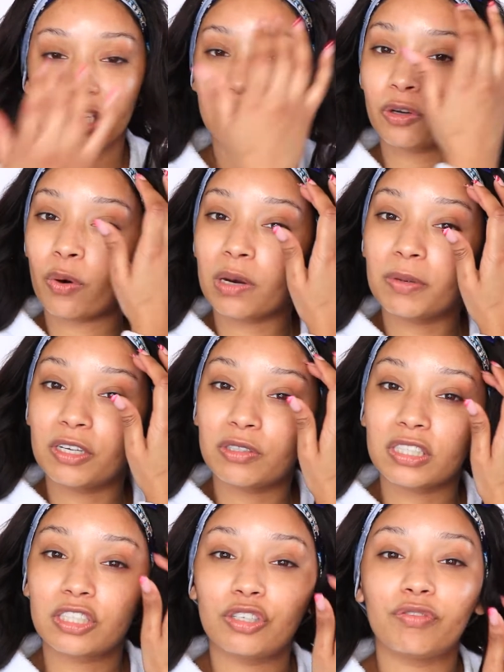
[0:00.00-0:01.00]
I don't want to be
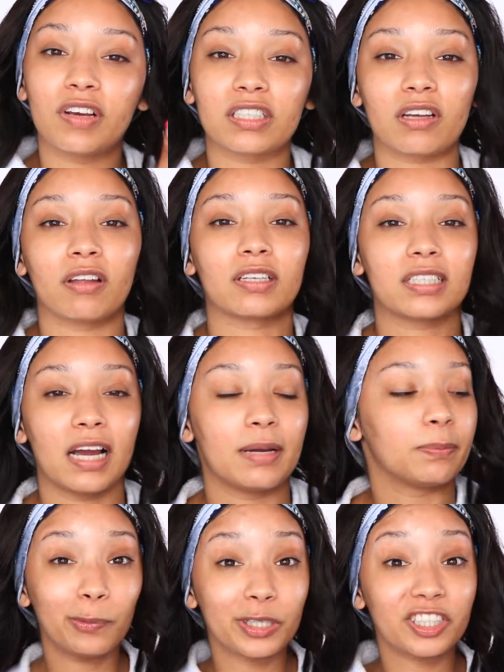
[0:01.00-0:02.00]
using Too Faced all the
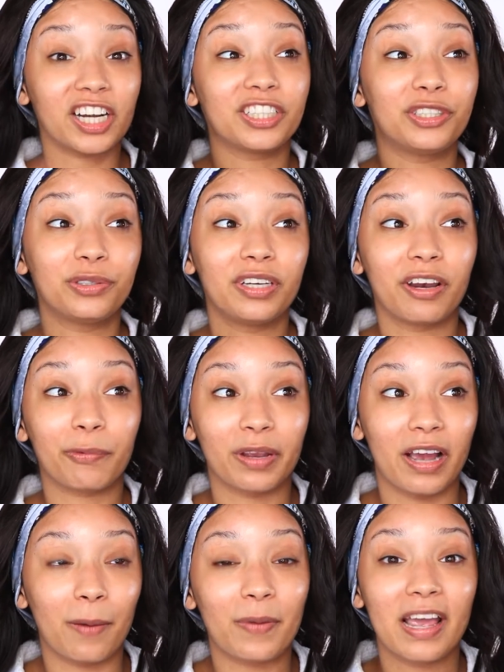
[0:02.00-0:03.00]
time, which I do need to
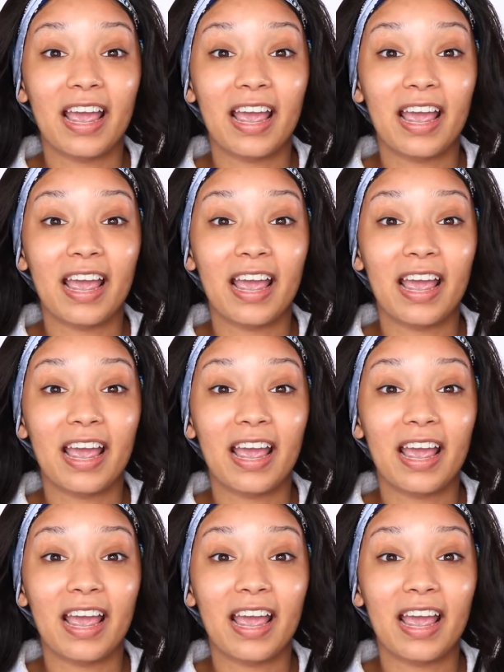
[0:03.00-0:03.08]
re-up,